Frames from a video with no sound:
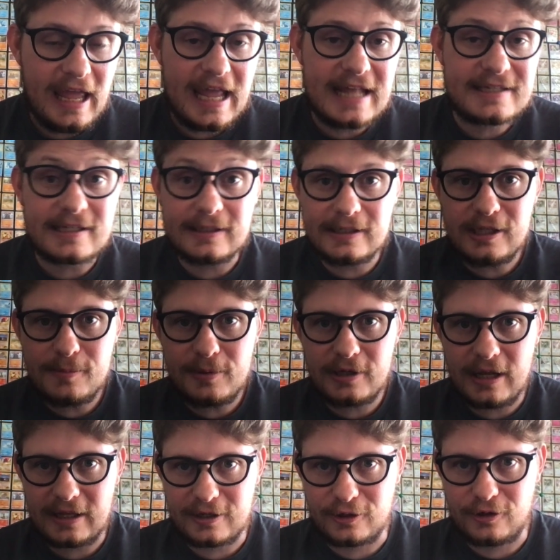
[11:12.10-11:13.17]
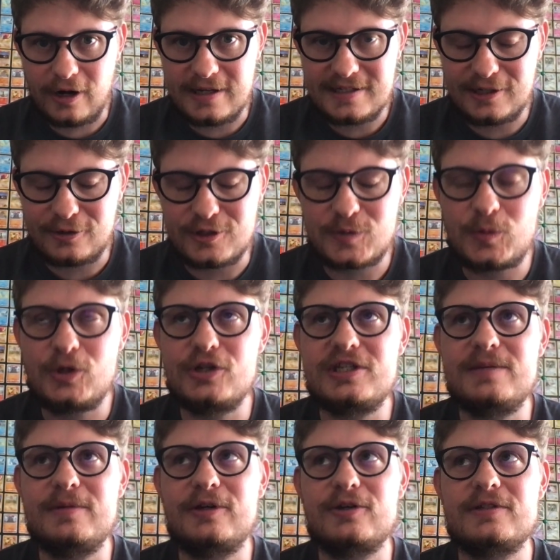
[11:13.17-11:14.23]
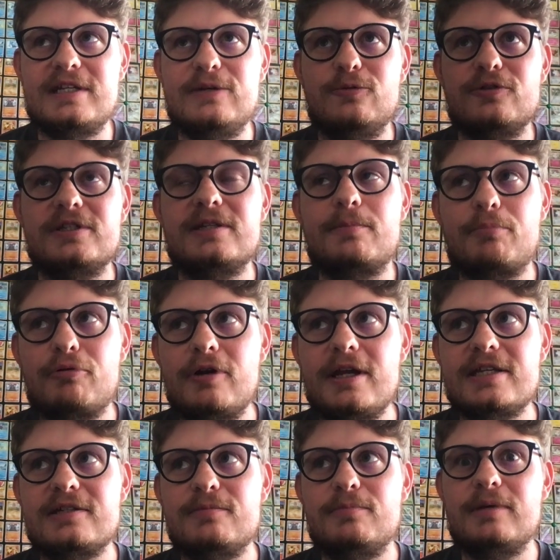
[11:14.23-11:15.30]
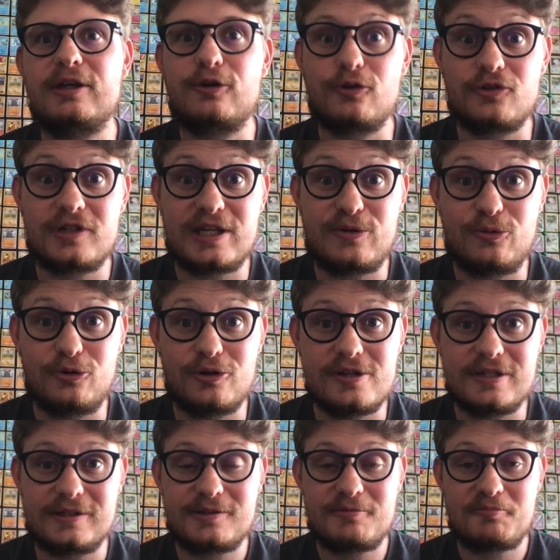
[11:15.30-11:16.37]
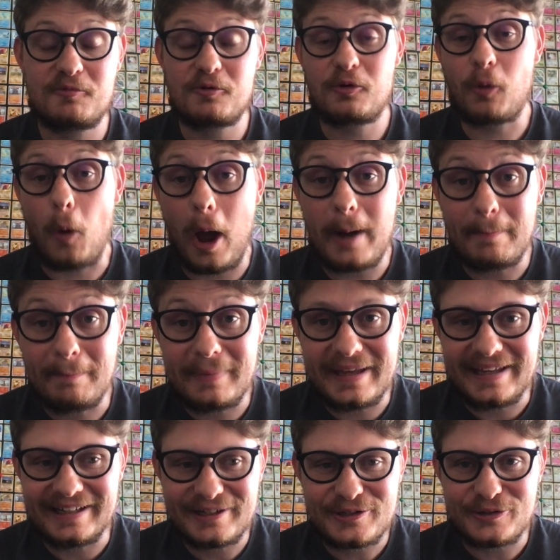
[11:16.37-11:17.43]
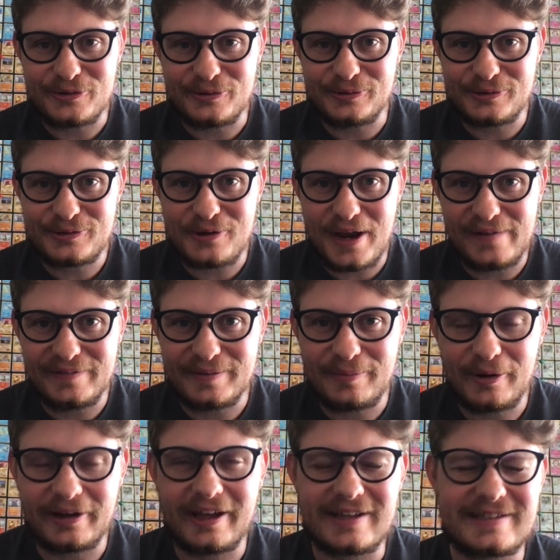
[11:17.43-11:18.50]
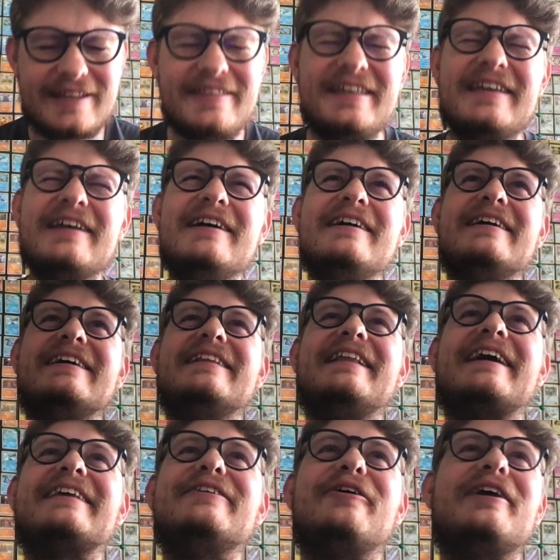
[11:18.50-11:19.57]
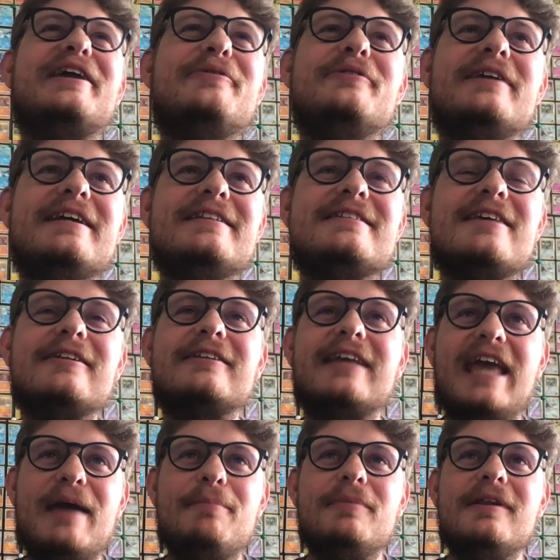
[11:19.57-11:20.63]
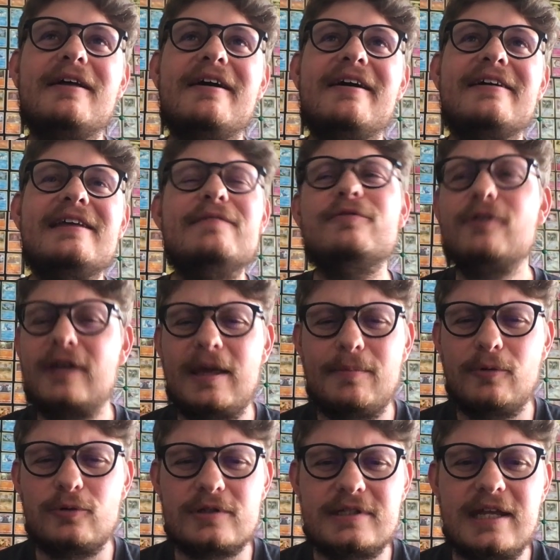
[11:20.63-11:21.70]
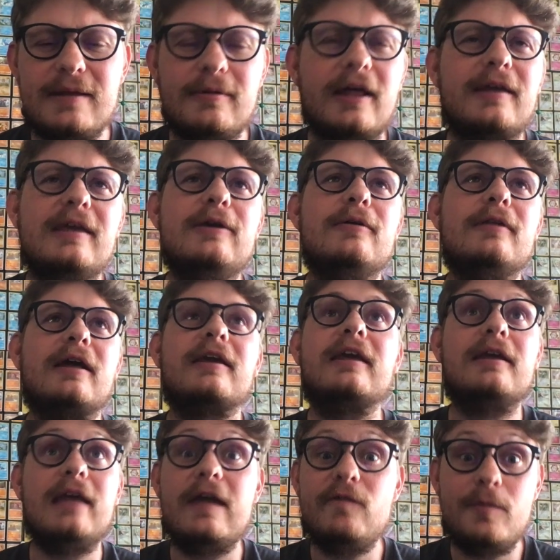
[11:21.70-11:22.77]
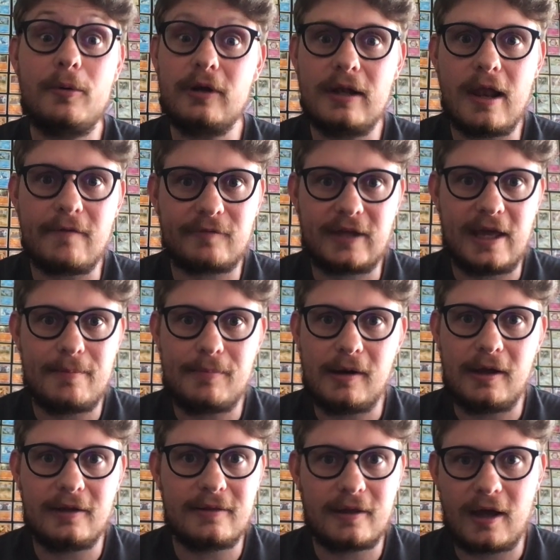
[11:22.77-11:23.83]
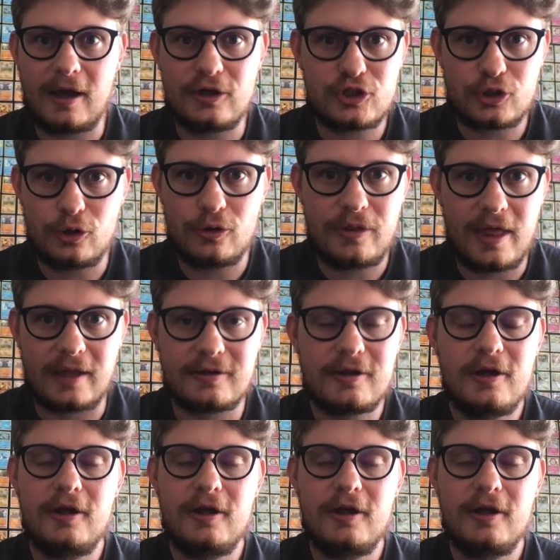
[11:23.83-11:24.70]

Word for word: it's a little bit like a crazy conspiracy because he was suppressed because he was quite mean to to everybody else. I think like yeah, he would insult Kepler, even though Kepler was dead. Like he, like everybody loved Kepler, the guy who showed that